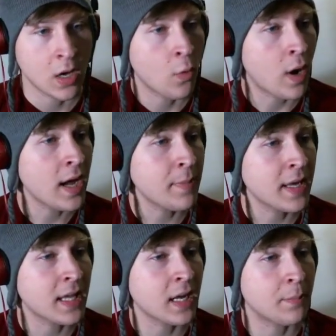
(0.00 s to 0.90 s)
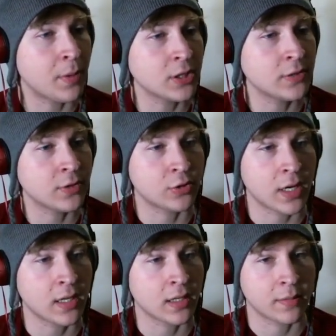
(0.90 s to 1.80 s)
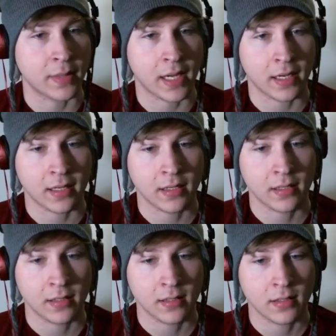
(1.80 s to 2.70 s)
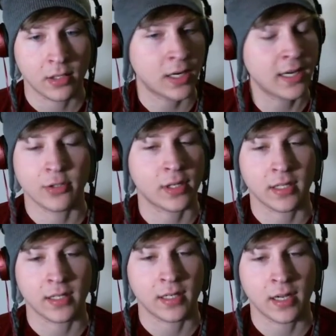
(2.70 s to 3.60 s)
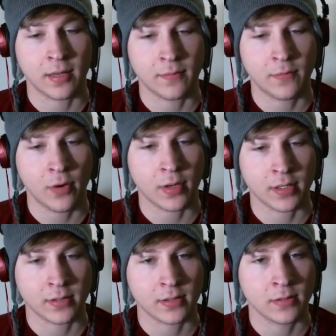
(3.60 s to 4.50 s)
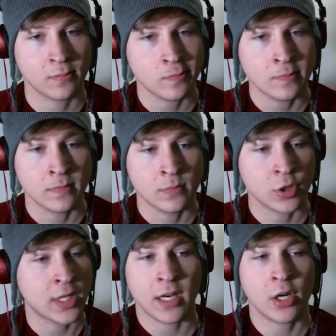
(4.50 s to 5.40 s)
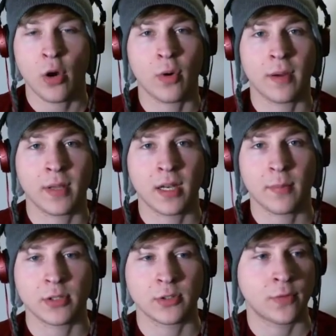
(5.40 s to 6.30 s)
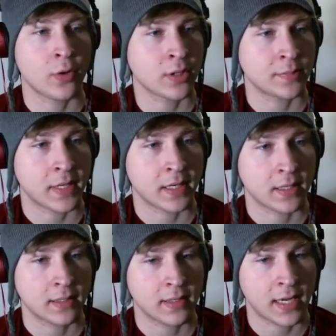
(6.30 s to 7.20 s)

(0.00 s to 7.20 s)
Why am I getting a bunch of adrenaline back? Or not adrenaline, focus. Just out of nowhere, I'm getting a bunch of focus back. I